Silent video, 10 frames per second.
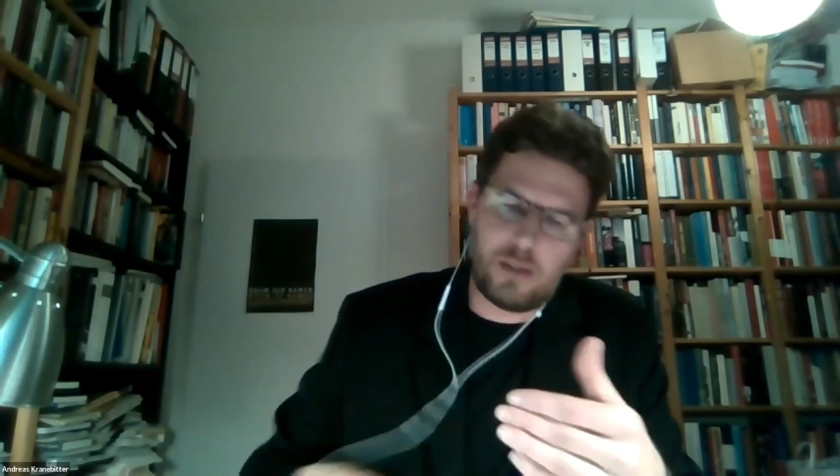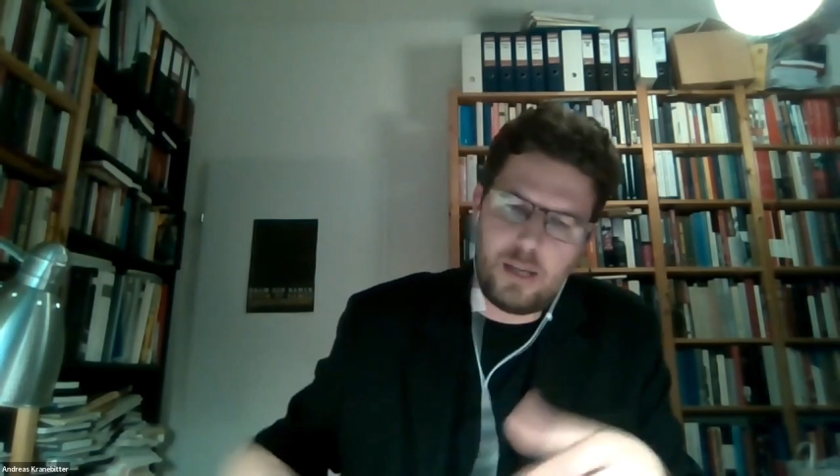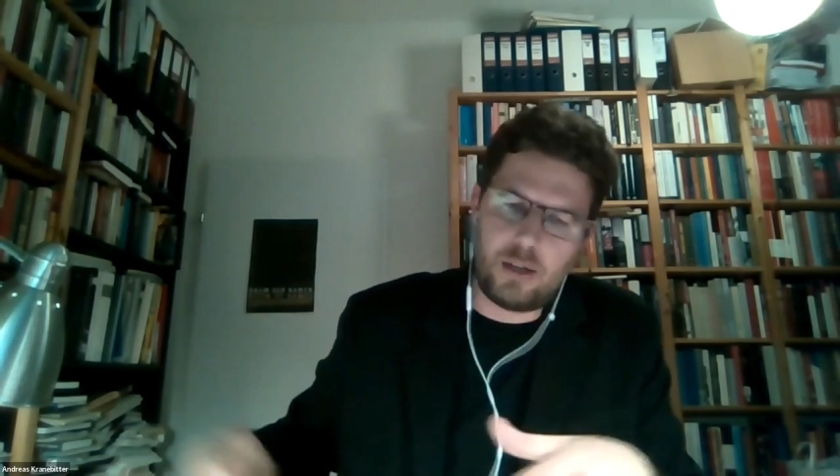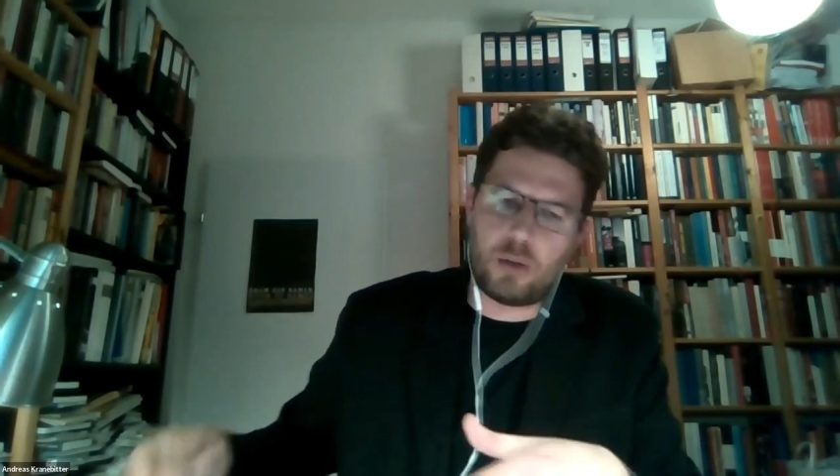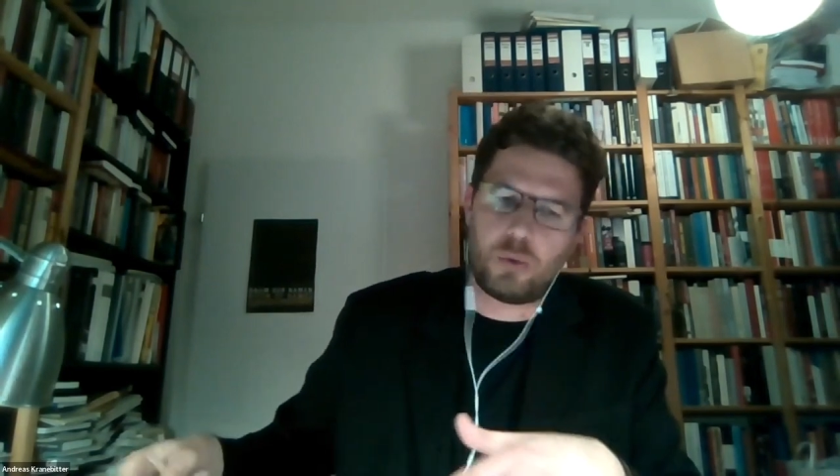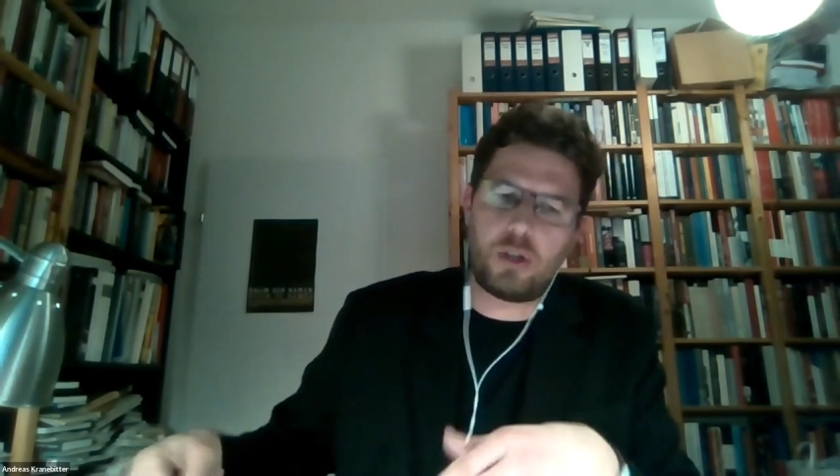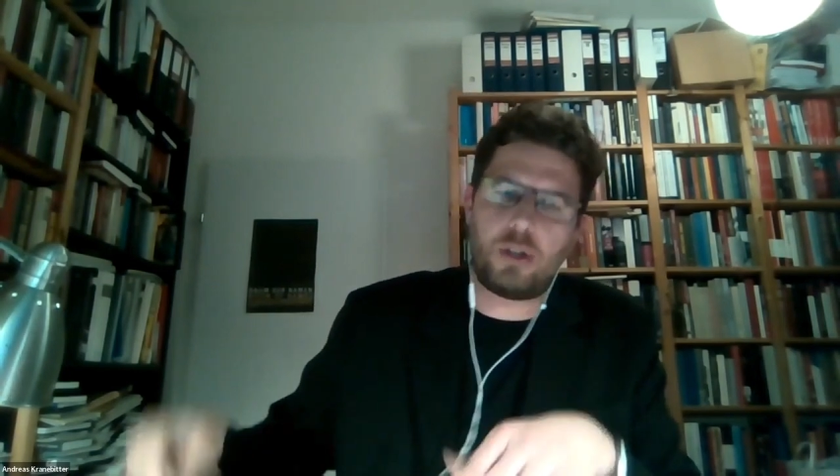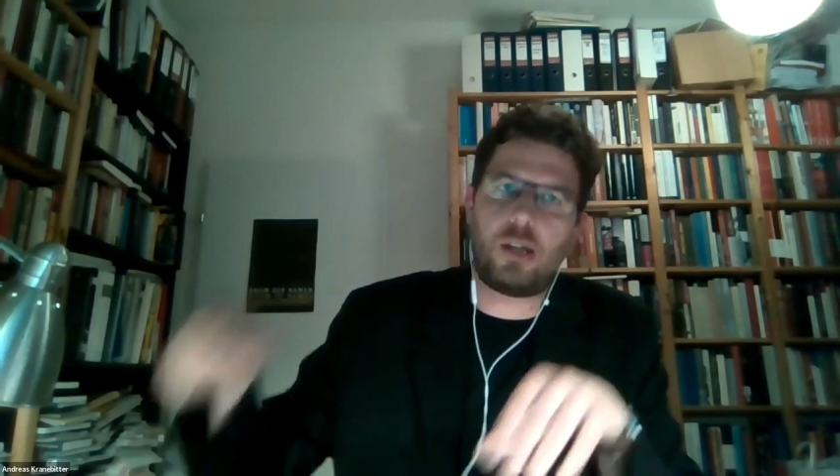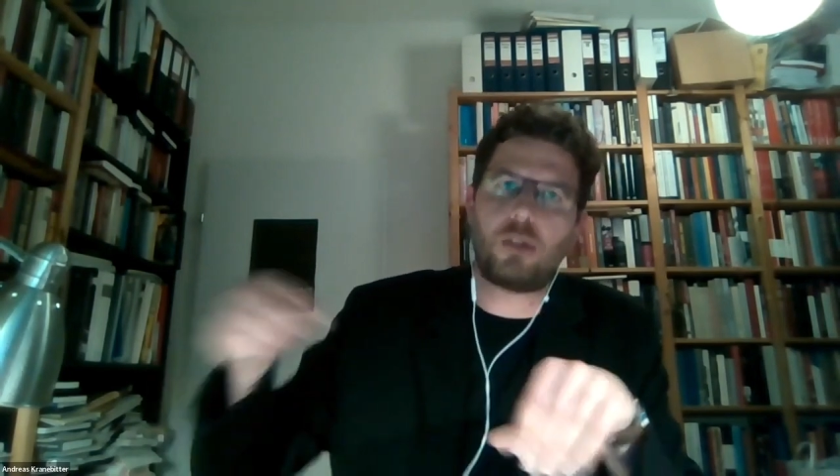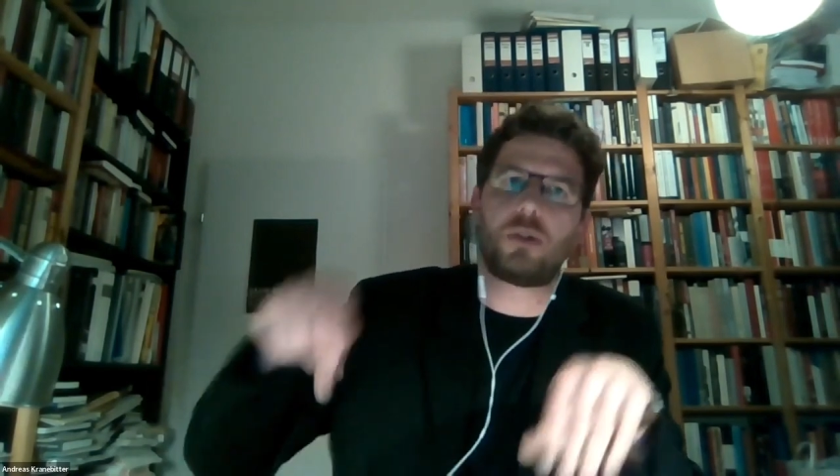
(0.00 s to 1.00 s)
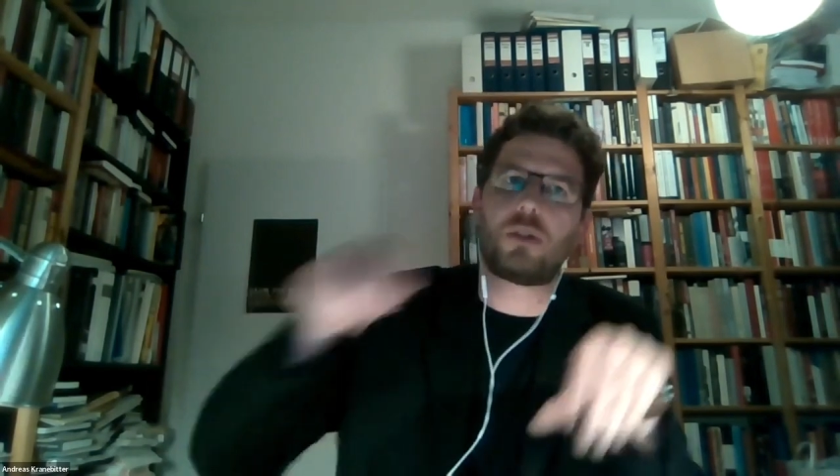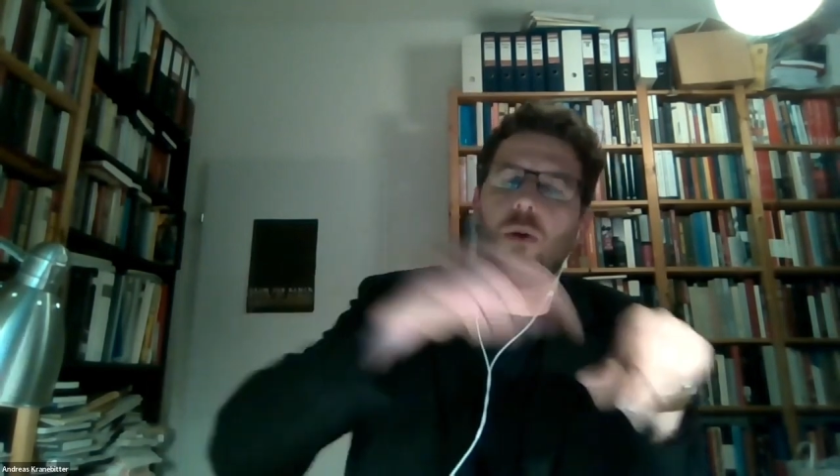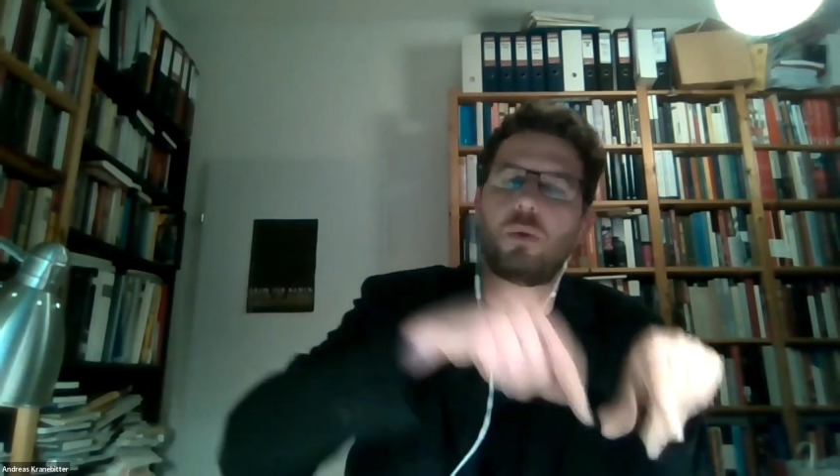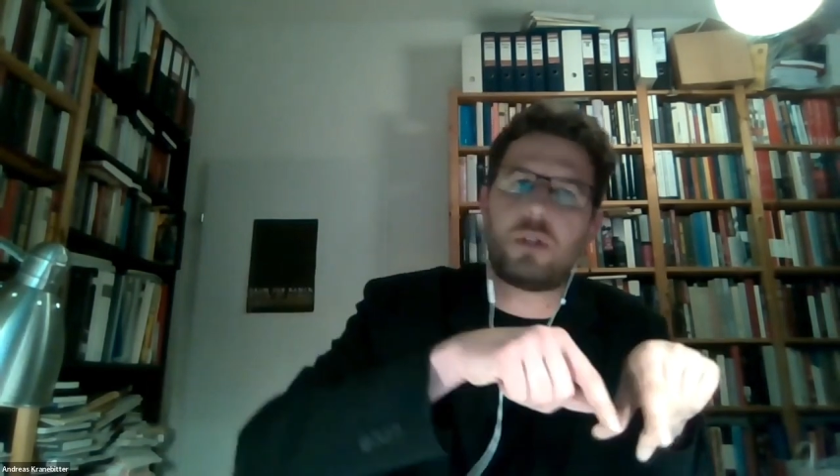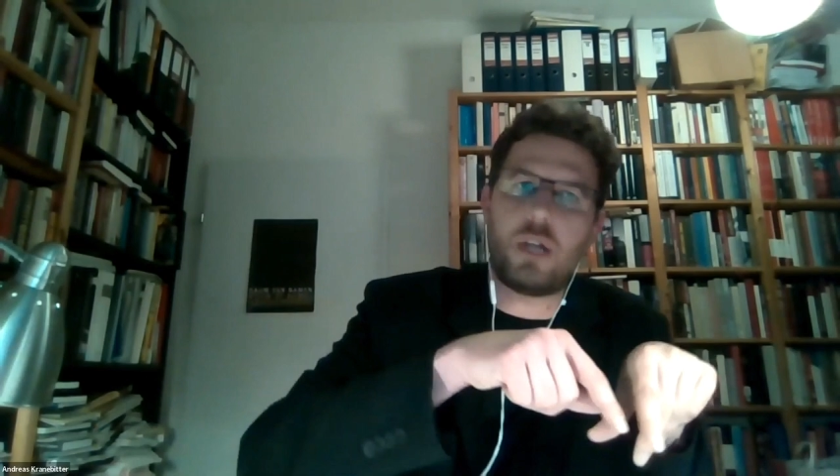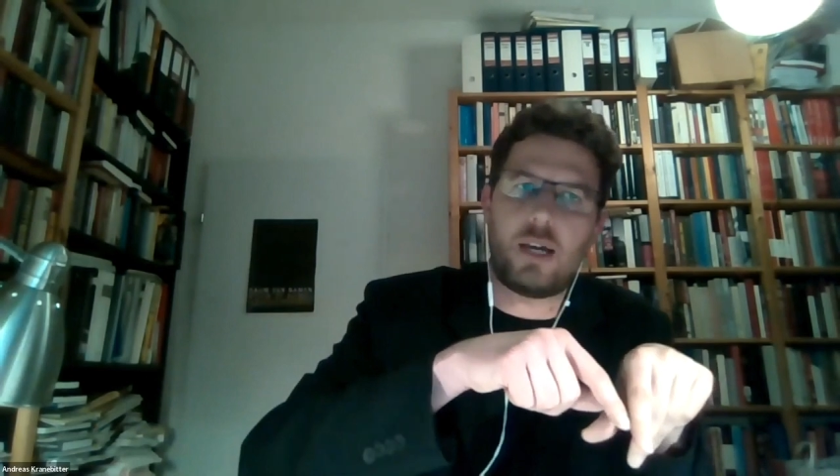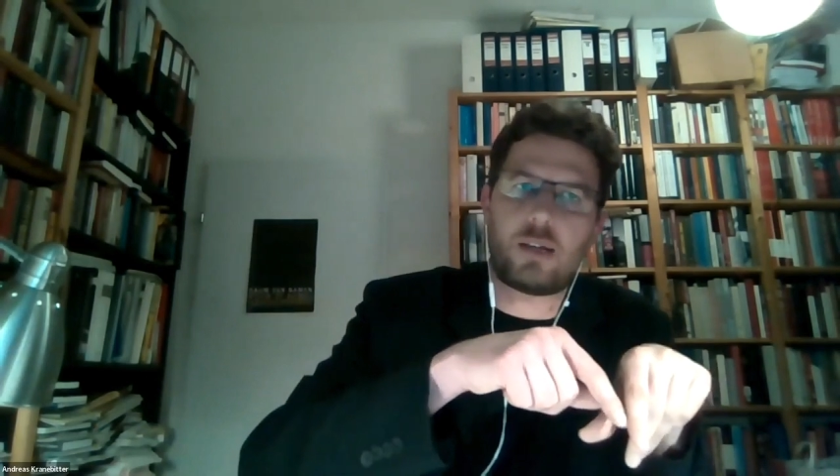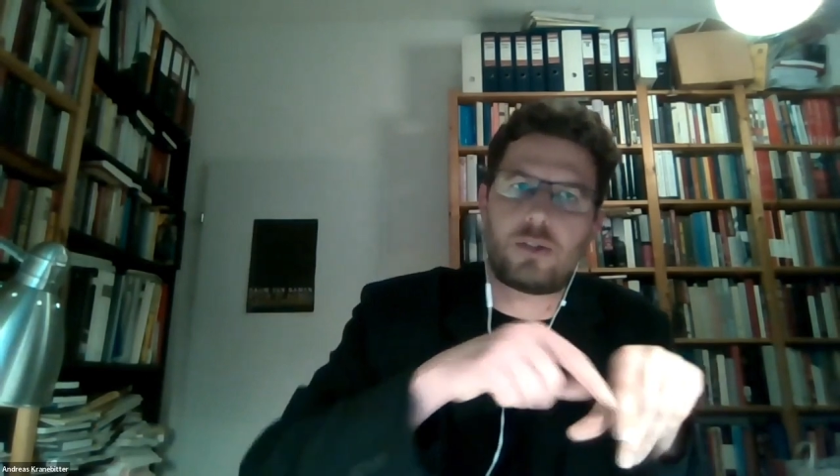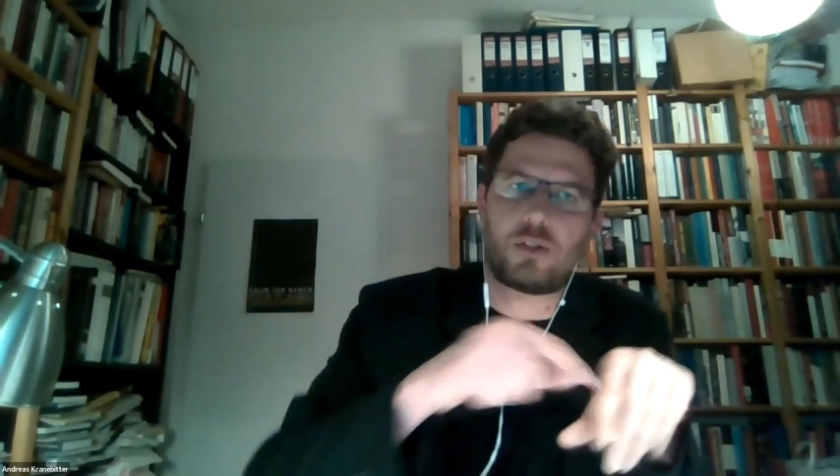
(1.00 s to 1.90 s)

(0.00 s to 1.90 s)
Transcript: included it into his own text,